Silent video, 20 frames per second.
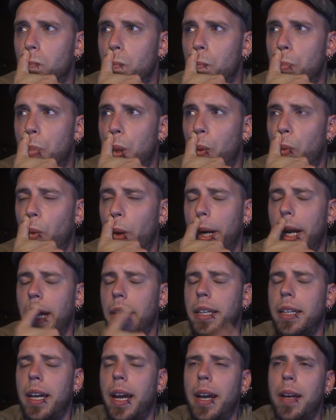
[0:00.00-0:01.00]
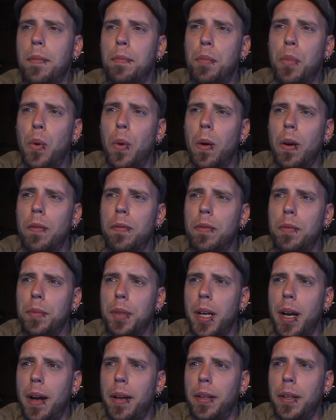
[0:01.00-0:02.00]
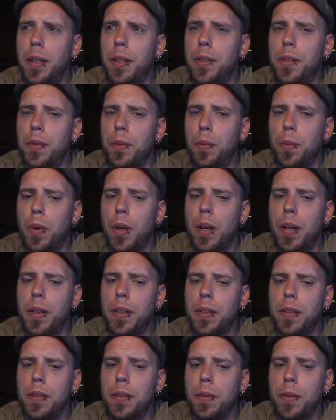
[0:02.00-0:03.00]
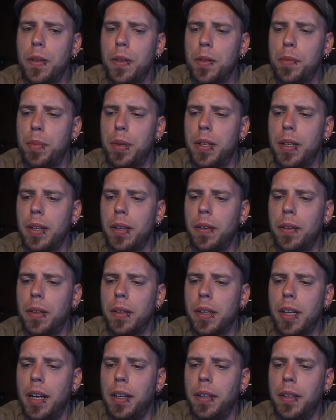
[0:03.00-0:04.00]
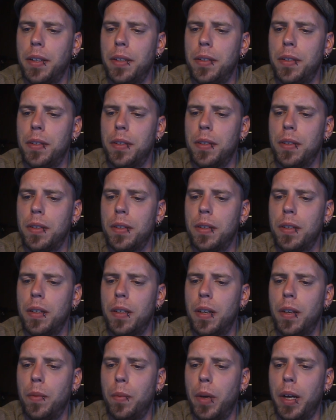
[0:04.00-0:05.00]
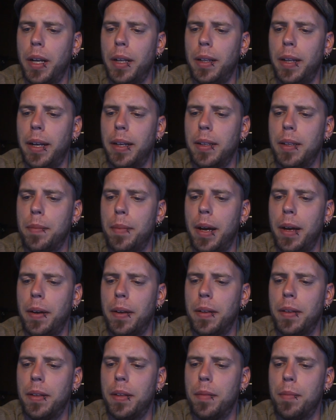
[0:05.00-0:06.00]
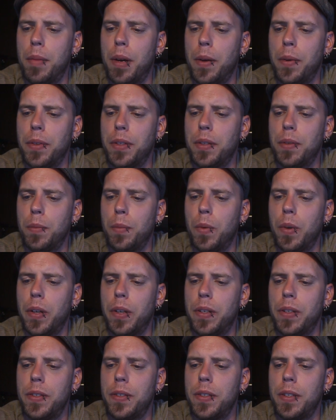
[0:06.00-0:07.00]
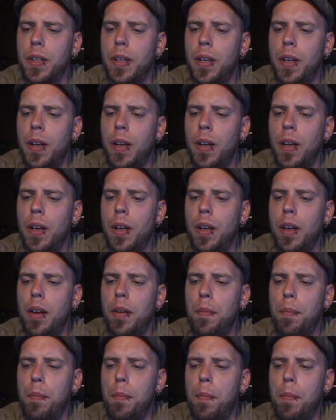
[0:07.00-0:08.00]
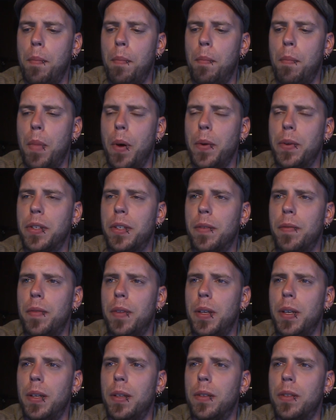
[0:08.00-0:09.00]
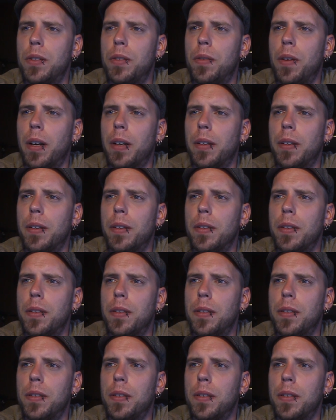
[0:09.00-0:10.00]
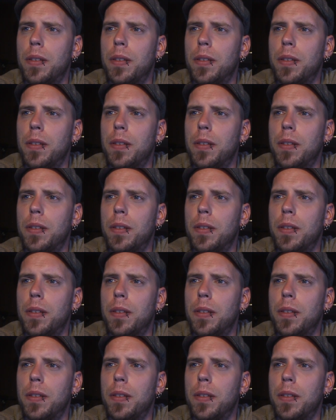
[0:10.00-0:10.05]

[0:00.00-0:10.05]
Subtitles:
But what I gained more from college or this particular college, and what I liked about it the most, was most of the instructors,